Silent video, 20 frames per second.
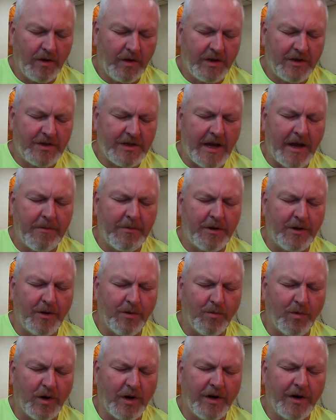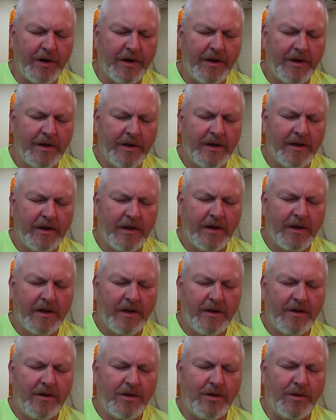examine your word,
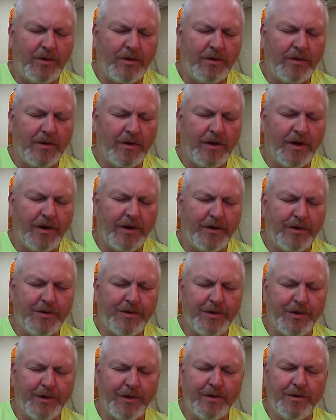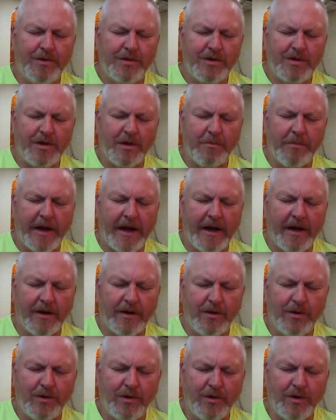to learn truths
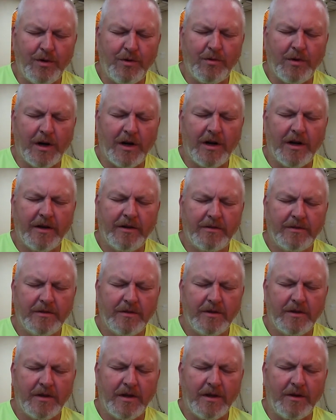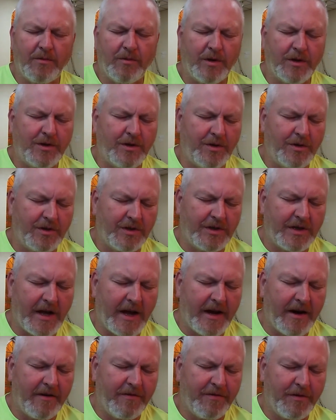about who you are and what you
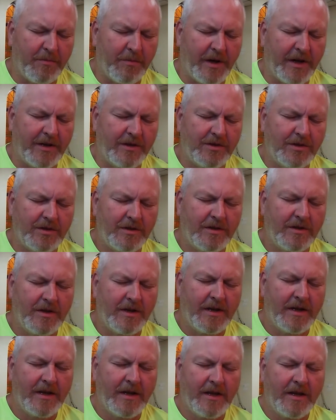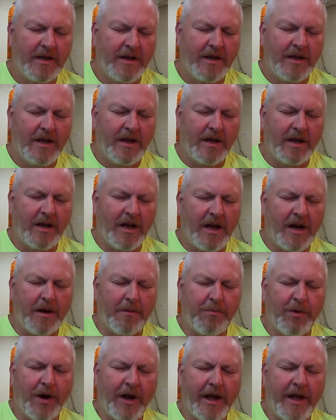desire from us. And God, I
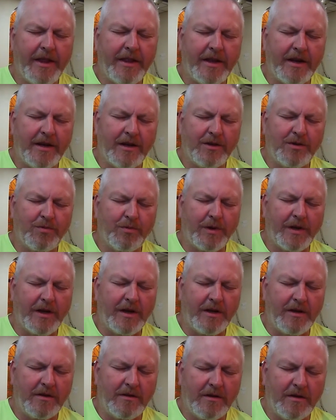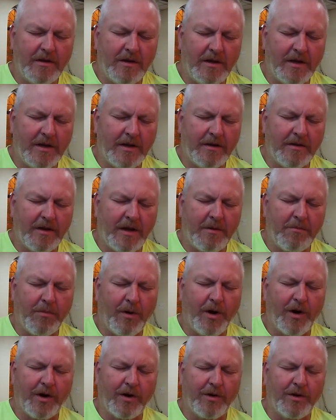pray that as we uh,
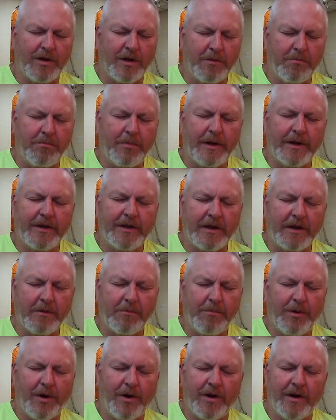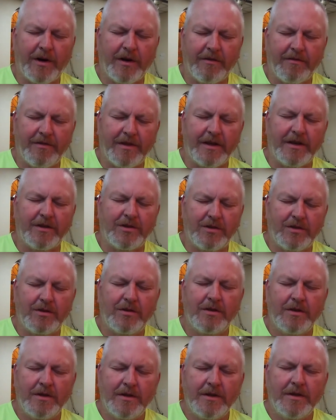embark on the building part of
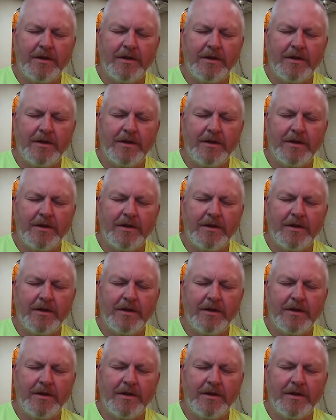this,